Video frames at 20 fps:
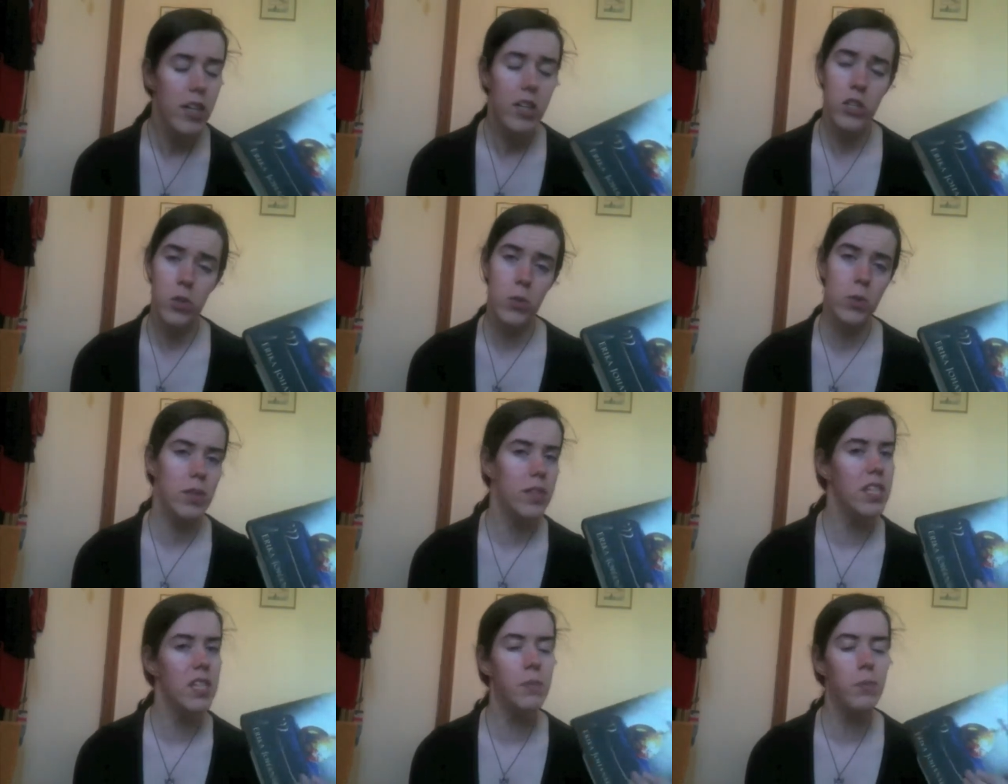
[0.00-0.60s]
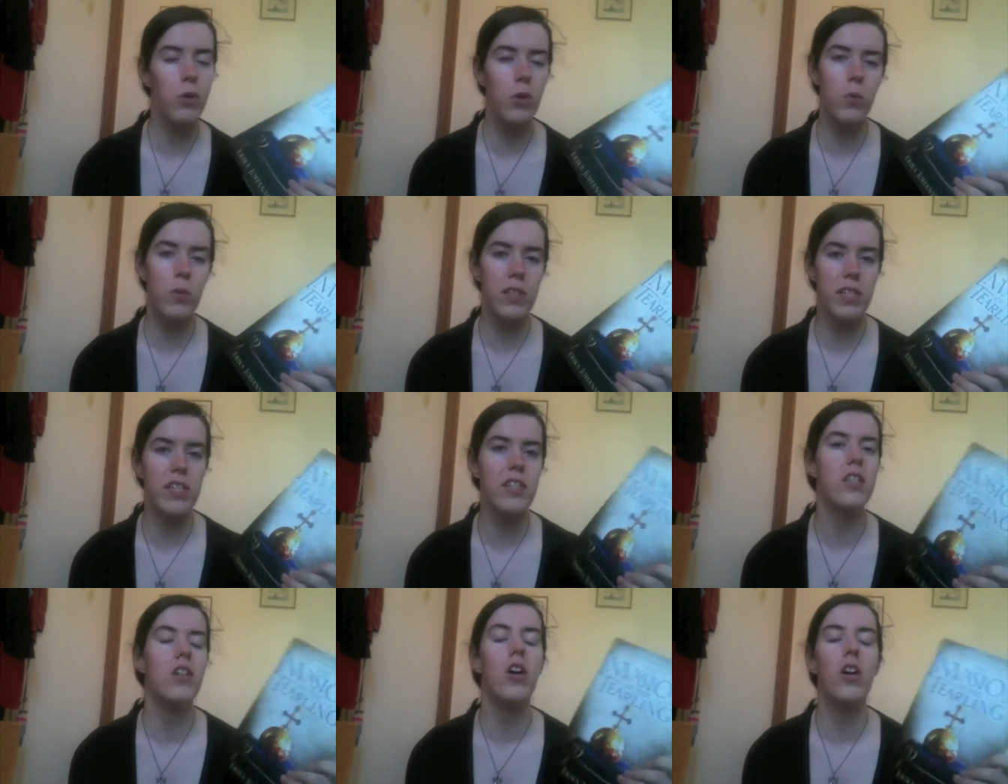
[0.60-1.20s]
So in this book, we
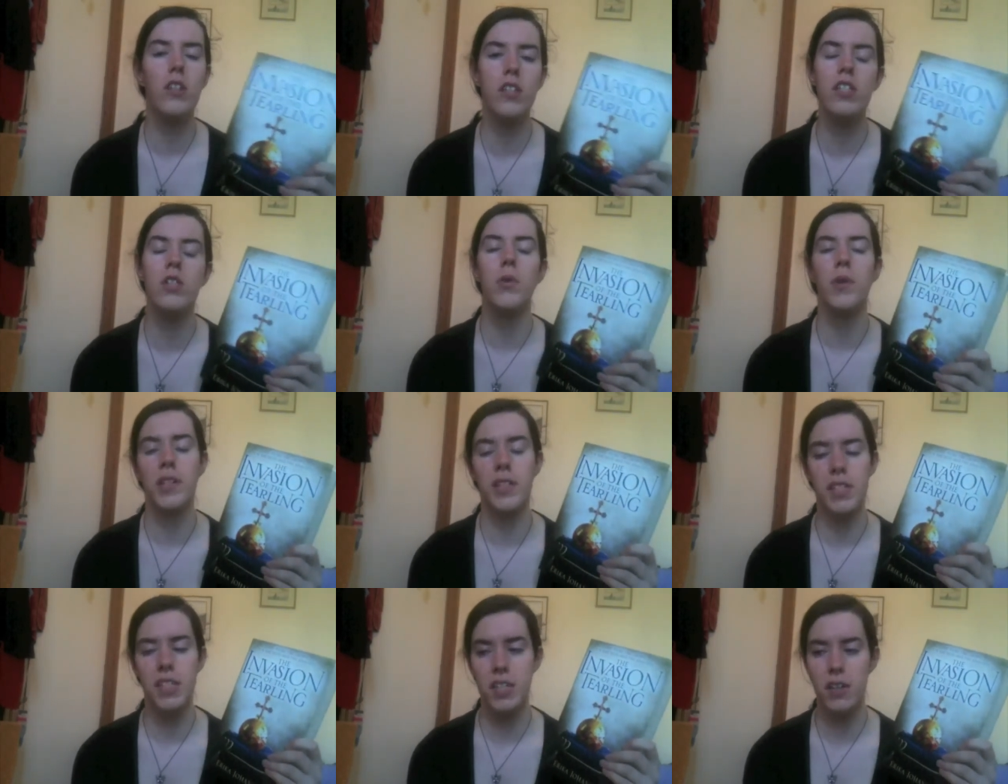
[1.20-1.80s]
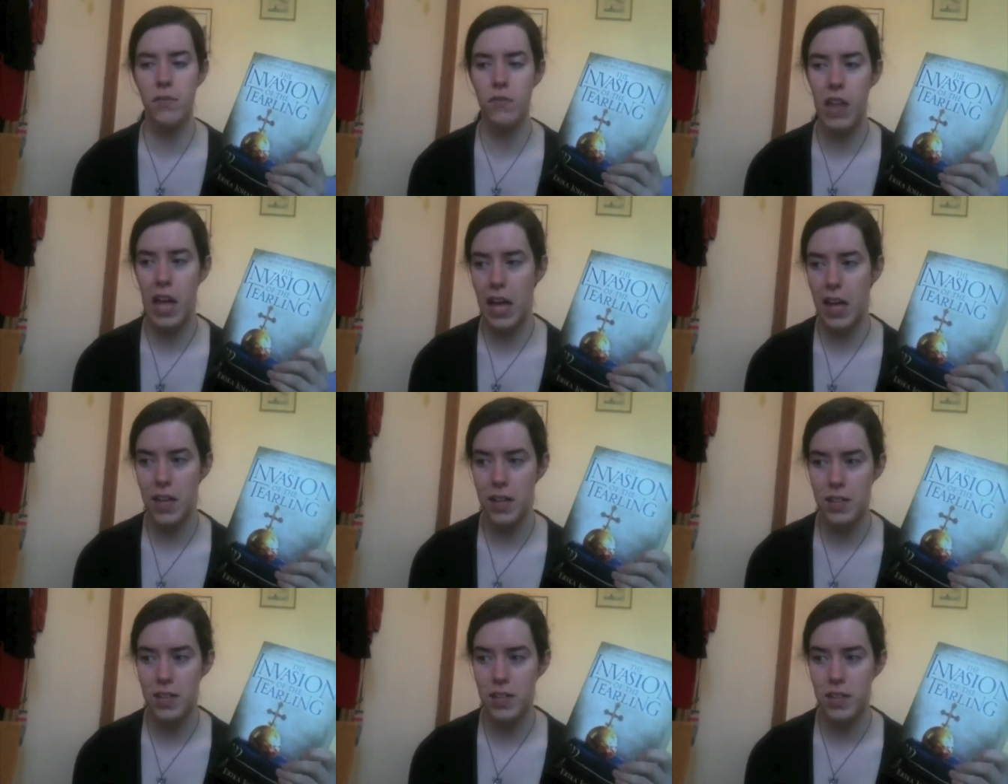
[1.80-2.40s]
see the consequences of
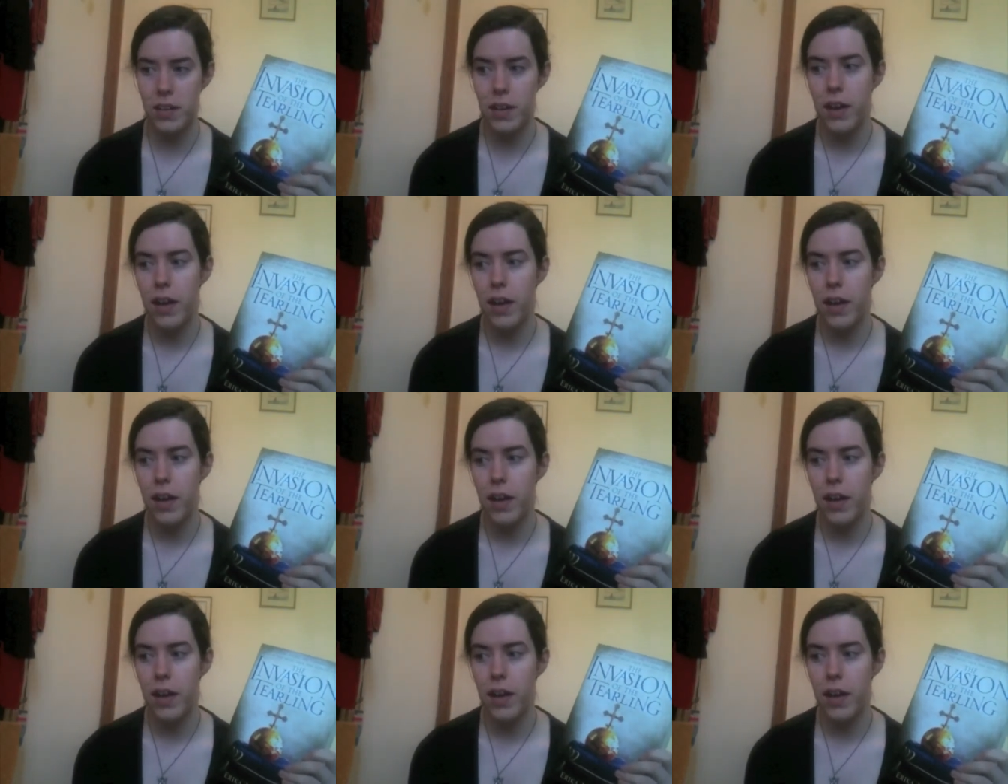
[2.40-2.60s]
that.